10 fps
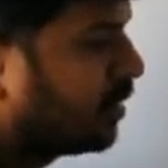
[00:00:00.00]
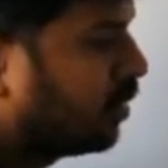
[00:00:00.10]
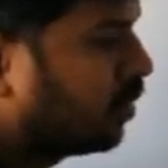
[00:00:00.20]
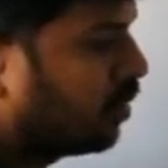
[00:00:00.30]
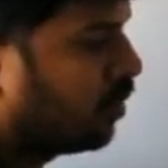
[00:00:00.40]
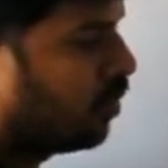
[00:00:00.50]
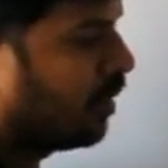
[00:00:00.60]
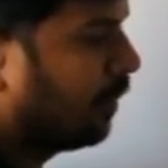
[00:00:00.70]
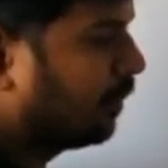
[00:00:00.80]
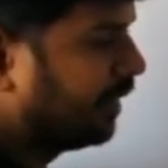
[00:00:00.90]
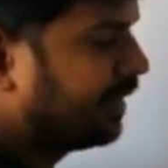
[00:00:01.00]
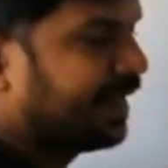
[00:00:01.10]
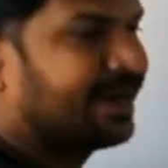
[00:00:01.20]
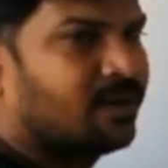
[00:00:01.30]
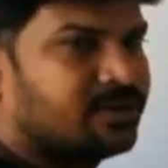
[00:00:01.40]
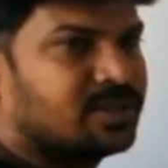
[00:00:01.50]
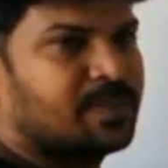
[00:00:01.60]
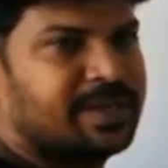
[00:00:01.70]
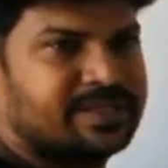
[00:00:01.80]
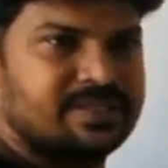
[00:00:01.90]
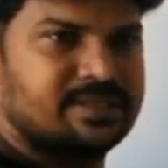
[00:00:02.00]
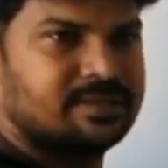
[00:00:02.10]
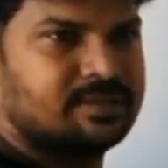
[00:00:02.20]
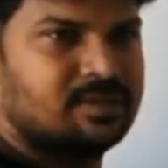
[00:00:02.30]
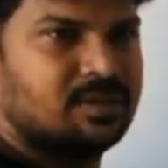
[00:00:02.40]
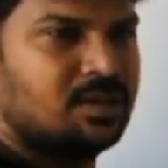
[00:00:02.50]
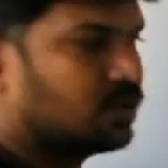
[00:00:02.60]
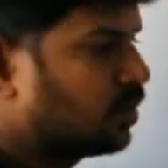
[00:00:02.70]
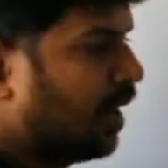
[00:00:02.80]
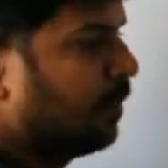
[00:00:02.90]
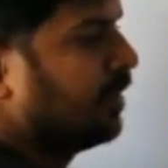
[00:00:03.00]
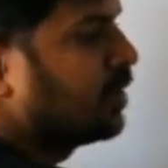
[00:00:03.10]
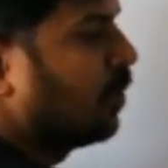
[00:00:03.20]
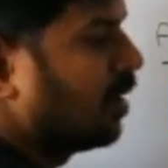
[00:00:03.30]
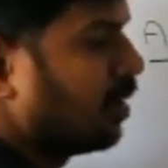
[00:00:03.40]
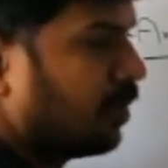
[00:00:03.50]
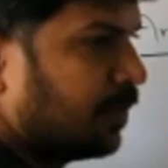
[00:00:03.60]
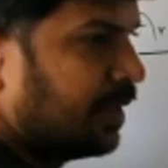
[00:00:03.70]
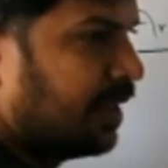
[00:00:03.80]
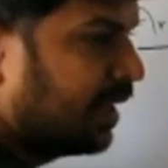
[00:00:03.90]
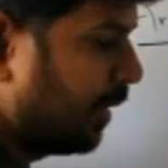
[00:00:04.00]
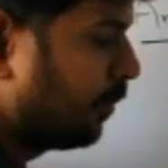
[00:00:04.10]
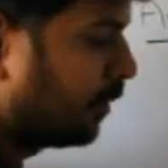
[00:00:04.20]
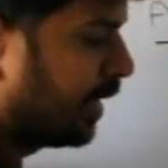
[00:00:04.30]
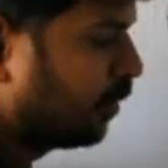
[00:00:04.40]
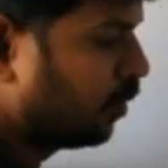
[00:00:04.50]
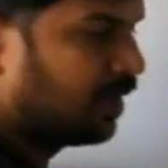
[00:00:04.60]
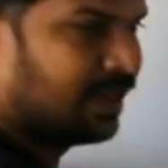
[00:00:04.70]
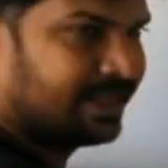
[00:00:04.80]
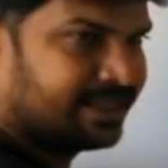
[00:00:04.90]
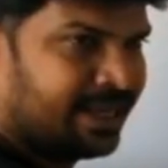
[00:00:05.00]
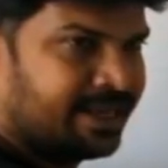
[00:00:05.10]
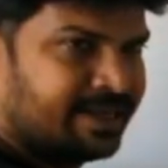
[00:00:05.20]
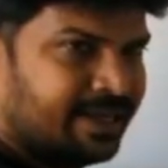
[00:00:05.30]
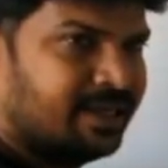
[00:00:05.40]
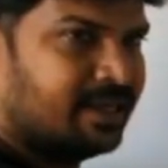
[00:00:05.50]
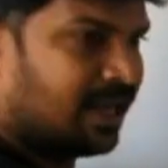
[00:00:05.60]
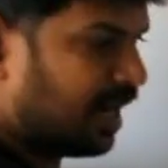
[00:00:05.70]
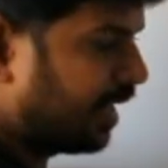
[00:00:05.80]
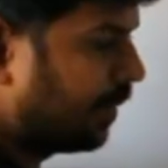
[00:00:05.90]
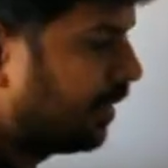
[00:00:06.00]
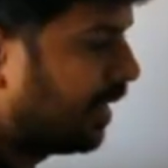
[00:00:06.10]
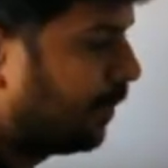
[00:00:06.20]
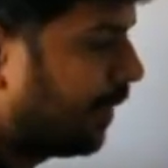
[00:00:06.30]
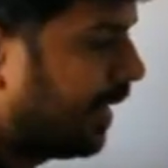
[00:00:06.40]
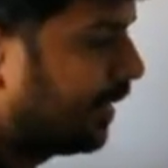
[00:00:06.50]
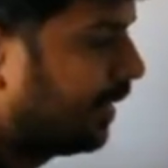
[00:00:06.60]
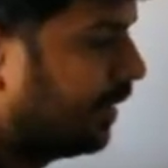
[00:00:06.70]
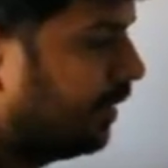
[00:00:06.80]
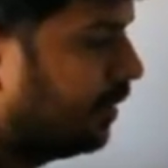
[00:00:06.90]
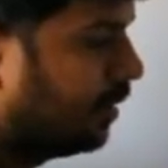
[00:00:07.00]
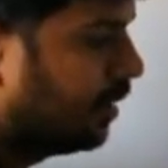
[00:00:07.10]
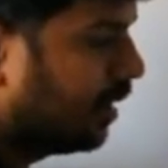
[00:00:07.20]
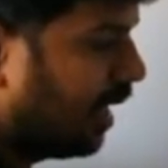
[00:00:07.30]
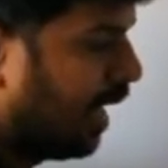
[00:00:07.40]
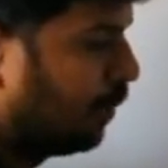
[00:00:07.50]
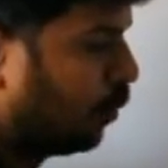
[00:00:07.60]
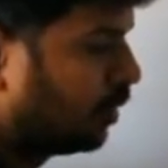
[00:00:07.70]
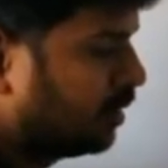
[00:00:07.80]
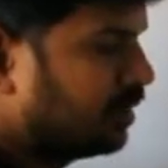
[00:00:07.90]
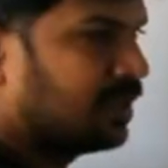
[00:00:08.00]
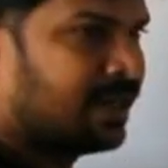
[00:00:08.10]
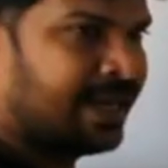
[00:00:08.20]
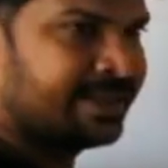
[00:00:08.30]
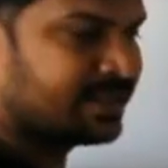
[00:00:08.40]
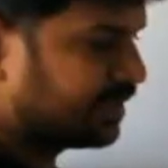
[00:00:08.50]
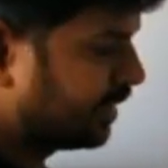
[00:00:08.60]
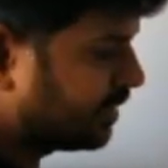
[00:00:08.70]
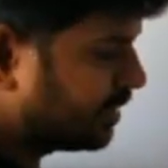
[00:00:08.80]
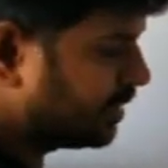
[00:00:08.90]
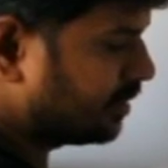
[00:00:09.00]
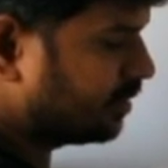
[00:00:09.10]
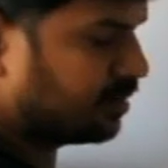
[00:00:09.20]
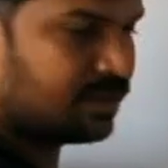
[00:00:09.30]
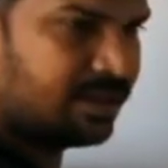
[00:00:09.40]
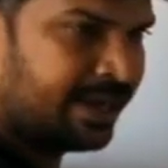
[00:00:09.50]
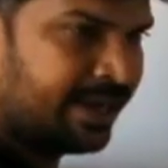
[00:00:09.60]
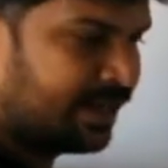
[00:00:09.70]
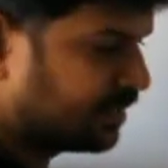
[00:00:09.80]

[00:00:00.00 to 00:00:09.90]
this complete enclosed space. So I am least bothered about B here. I am taking only length A here, and I am taking parallelly. I will put like this sticks, A